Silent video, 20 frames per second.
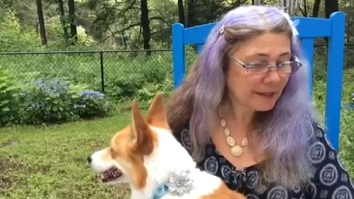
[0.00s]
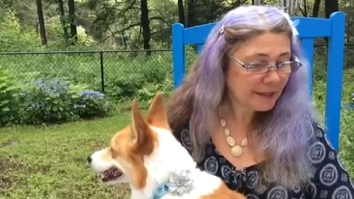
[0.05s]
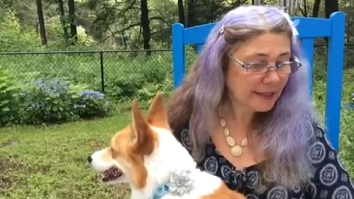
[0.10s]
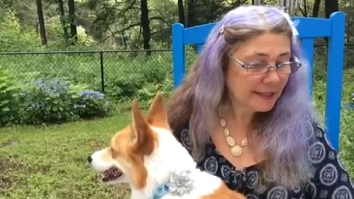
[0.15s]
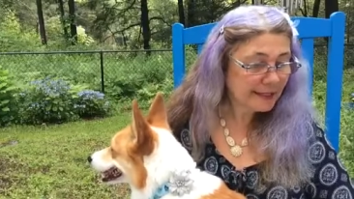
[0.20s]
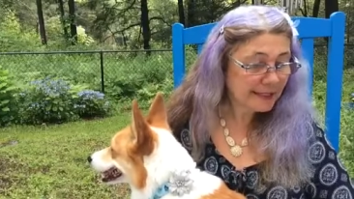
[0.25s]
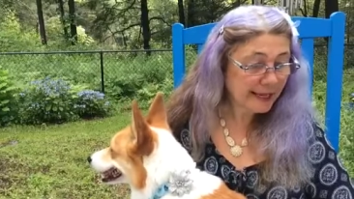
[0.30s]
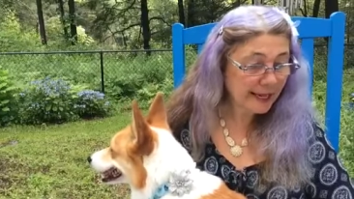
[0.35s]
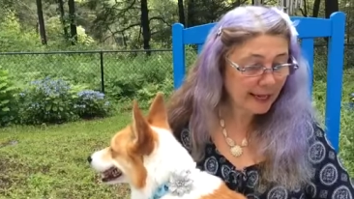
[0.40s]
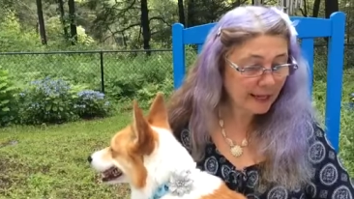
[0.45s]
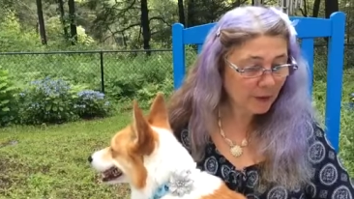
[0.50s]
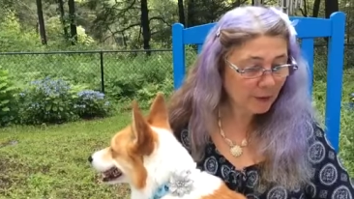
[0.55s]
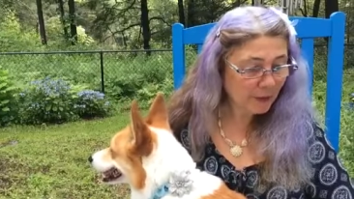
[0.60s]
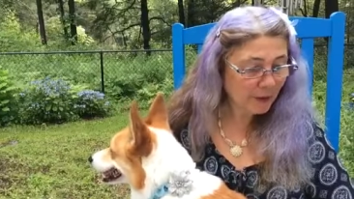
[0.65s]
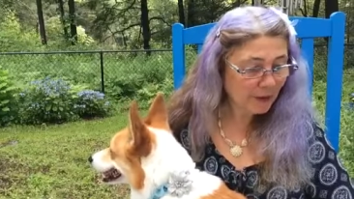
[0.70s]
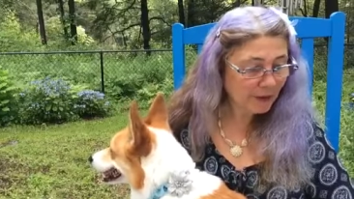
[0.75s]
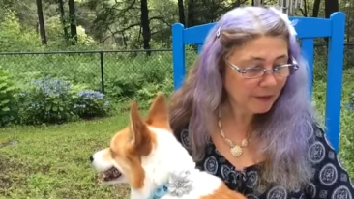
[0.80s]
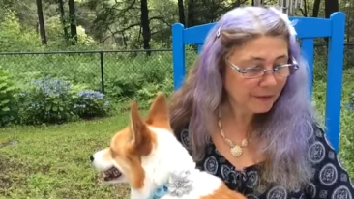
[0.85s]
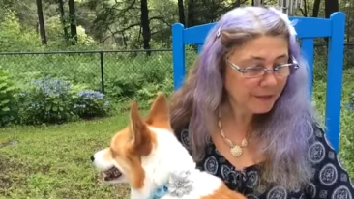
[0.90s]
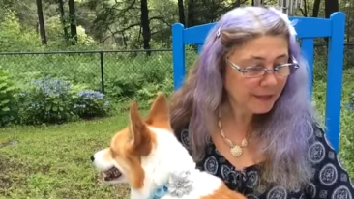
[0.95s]
It's
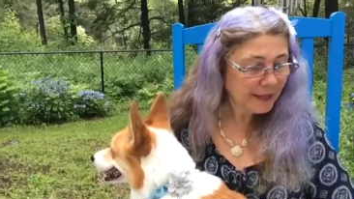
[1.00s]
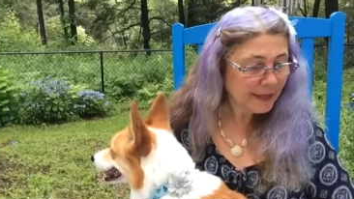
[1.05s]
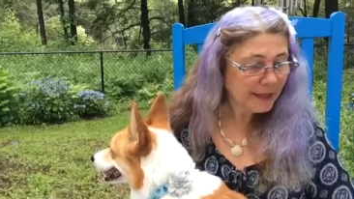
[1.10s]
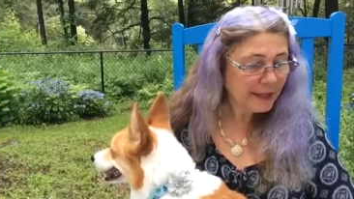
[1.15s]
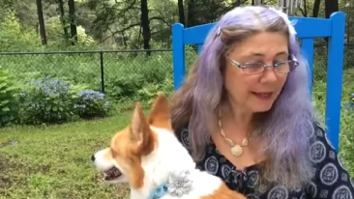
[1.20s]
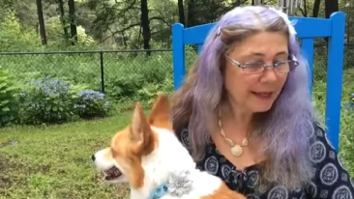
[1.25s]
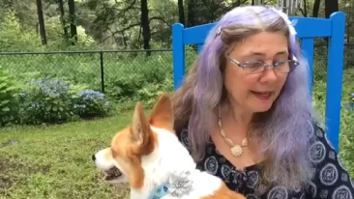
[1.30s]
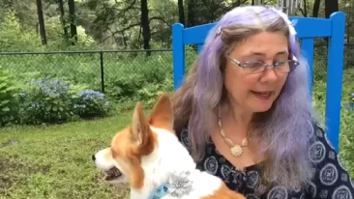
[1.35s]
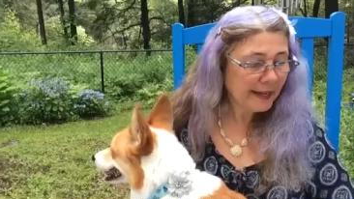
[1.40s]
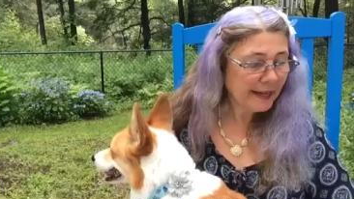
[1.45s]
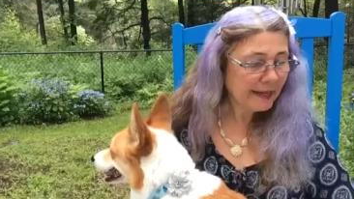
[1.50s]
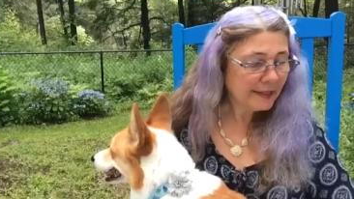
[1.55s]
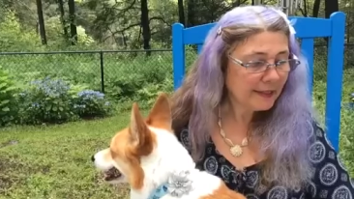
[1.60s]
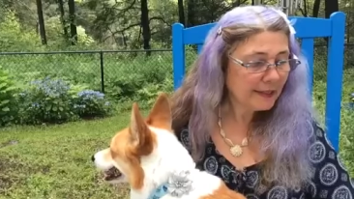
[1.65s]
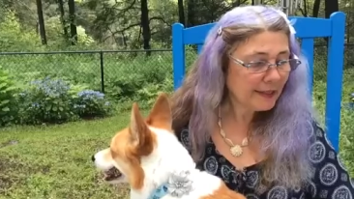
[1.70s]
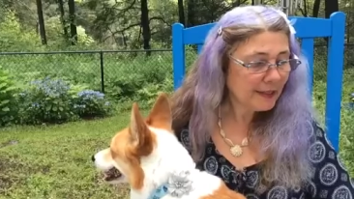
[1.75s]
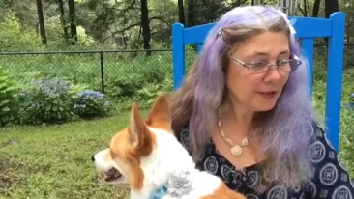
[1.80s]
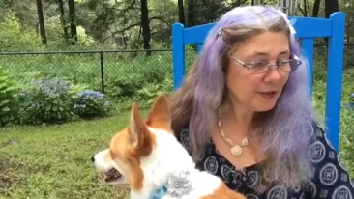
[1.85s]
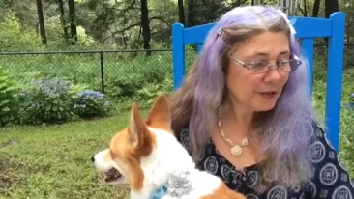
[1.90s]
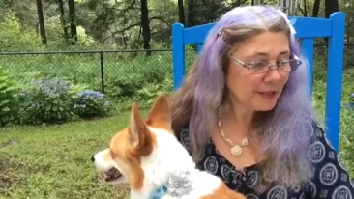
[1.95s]
edible, and
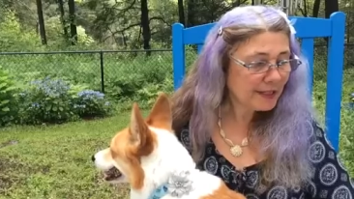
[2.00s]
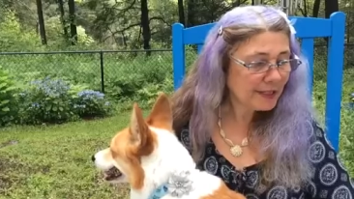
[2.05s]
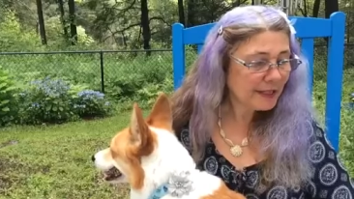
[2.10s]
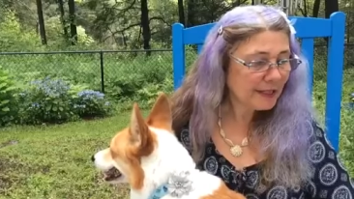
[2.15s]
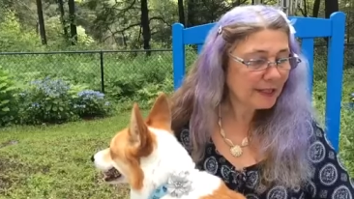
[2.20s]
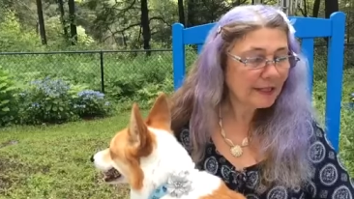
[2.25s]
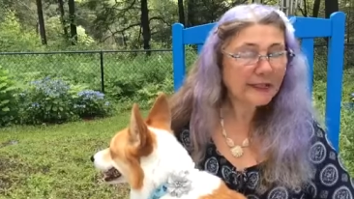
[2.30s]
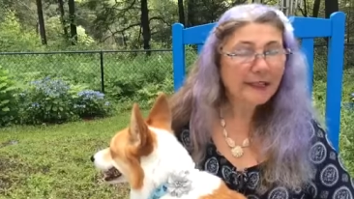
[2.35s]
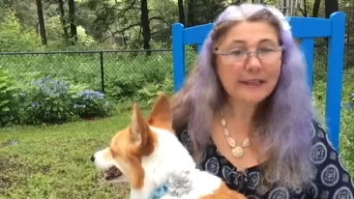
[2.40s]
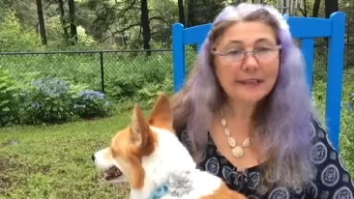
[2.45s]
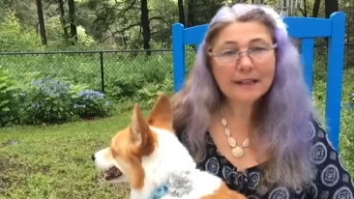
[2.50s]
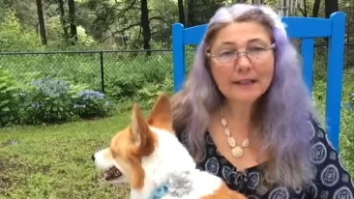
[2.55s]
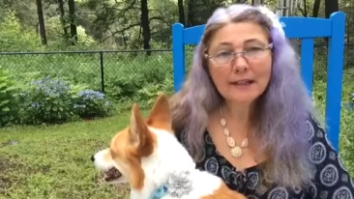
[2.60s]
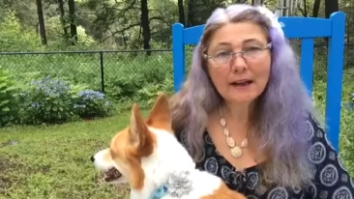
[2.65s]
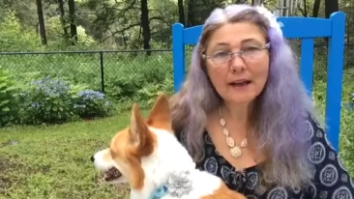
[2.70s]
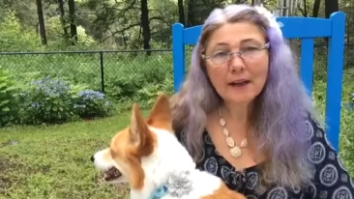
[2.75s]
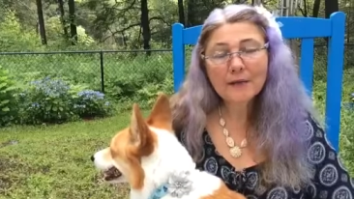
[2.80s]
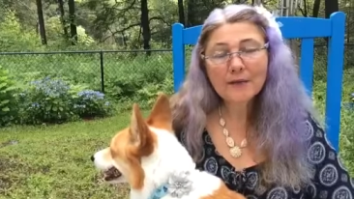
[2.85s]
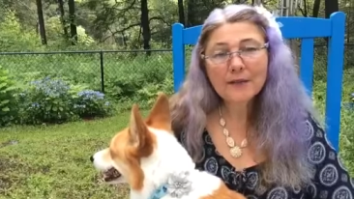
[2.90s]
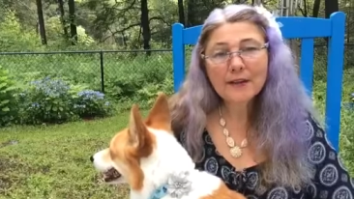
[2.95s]
interestingly
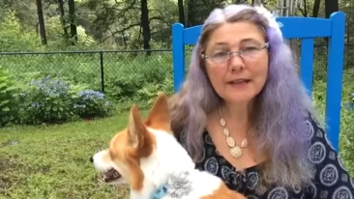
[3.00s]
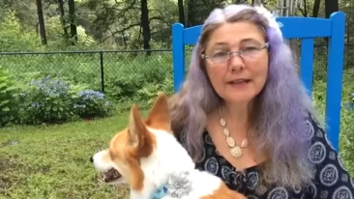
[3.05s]
enough,